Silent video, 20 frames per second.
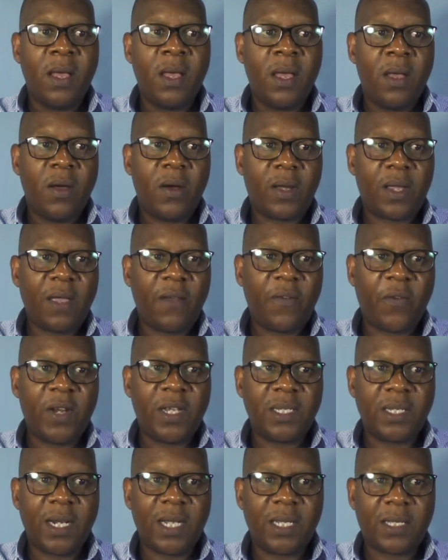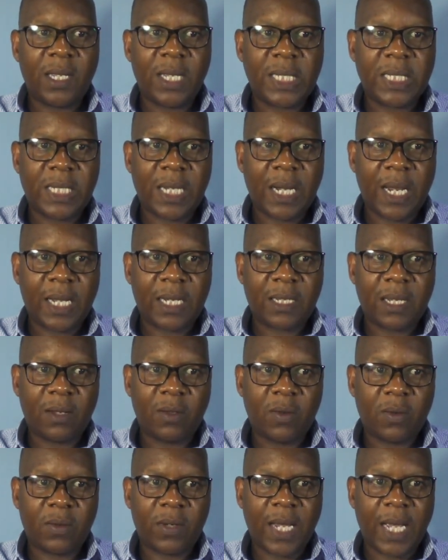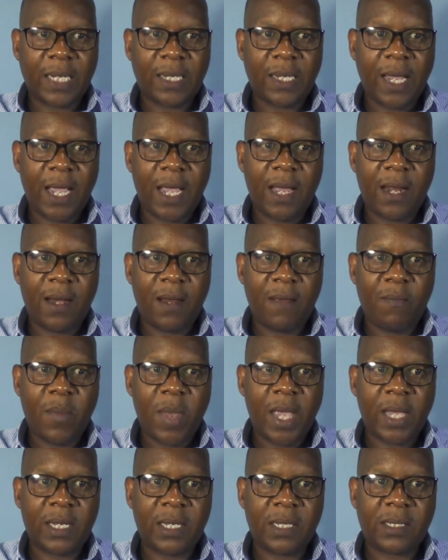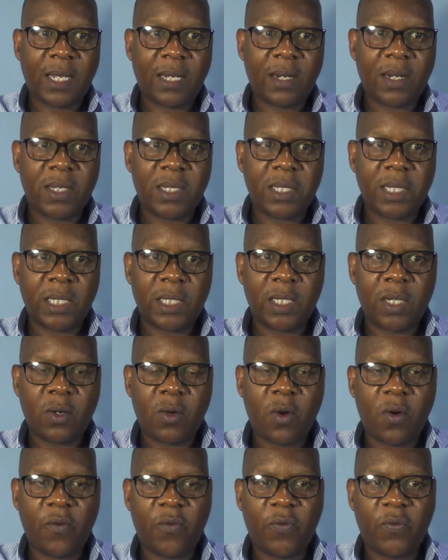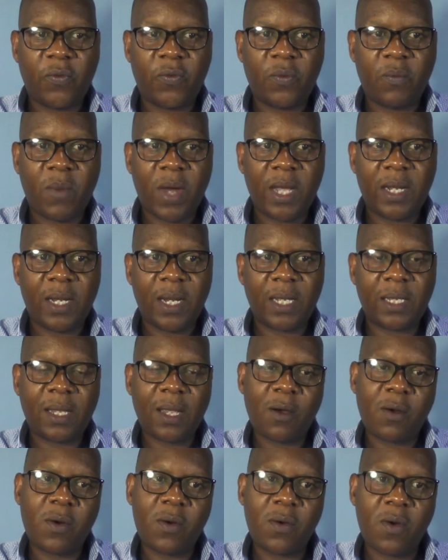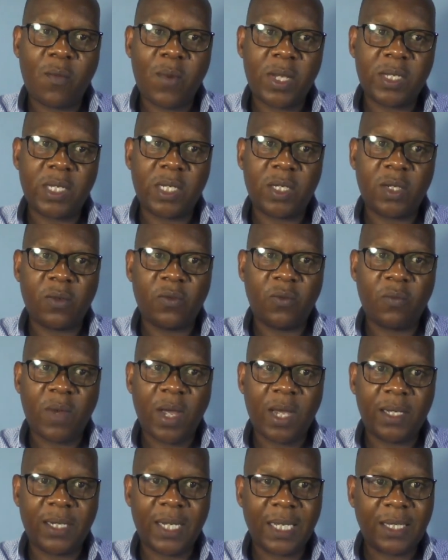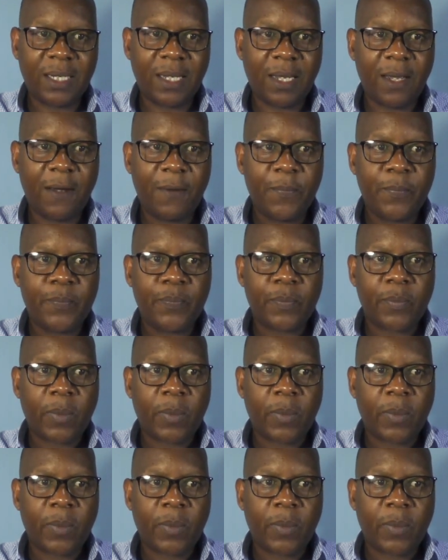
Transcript: Okay friends, let's select the data and then make a standardization of my data or normalization of my data.